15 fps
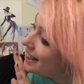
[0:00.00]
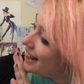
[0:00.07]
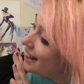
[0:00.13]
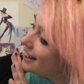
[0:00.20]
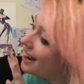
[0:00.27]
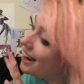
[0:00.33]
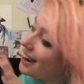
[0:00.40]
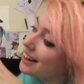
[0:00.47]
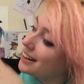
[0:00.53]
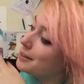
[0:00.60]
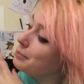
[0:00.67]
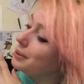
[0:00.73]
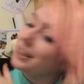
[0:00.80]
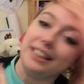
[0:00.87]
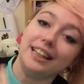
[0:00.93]
I
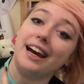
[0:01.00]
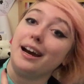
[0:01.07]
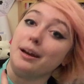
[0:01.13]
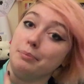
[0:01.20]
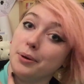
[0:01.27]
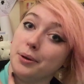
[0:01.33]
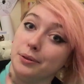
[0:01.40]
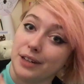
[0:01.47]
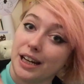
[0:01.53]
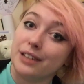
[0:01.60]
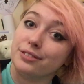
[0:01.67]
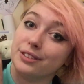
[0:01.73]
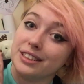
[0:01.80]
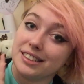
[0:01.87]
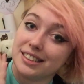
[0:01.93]
completely eyeball
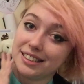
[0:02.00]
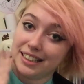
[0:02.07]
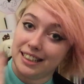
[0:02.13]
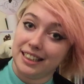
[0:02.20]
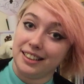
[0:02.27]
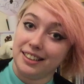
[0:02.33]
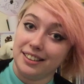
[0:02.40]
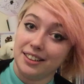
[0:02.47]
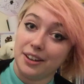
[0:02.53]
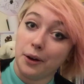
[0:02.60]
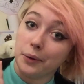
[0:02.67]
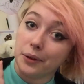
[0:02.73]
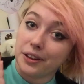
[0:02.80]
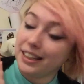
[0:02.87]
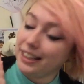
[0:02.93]
referenced the
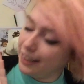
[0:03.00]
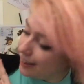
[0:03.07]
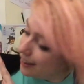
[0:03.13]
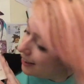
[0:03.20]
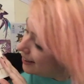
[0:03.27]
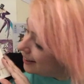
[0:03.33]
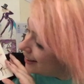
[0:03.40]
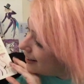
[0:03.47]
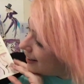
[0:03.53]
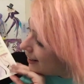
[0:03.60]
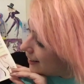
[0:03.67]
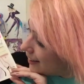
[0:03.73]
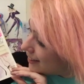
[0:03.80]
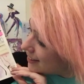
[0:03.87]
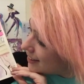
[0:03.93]
whole thing,
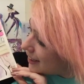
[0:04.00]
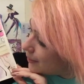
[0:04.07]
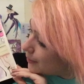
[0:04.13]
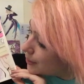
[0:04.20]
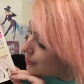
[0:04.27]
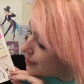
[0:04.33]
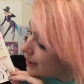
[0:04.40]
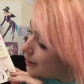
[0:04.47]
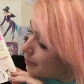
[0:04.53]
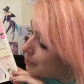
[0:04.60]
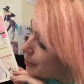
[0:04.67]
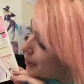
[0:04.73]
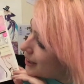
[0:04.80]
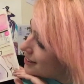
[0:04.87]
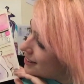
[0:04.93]
and I was really
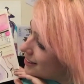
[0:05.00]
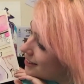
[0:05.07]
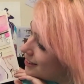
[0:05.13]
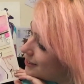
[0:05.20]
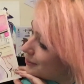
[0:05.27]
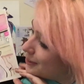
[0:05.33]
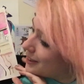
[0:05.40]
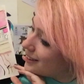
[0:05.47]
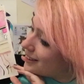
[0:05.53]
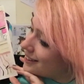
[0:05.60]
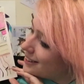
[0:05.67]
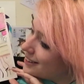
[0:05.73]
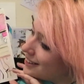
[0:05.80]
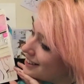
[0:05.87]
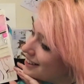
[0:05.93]
impressed with
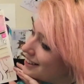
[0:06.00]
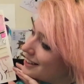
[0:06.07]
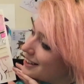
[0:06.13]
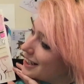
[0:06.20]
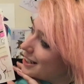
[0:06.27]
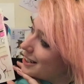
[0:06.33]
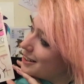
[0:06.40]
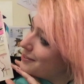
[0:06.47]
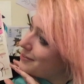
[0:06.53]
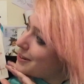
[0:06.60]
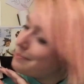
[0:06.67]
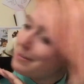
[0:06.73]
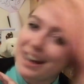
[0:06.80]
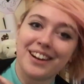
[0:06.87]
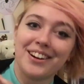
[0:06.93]
my
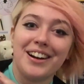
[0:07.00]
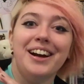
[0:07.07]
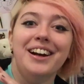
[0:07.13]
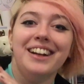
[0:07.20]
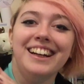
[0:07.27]
background.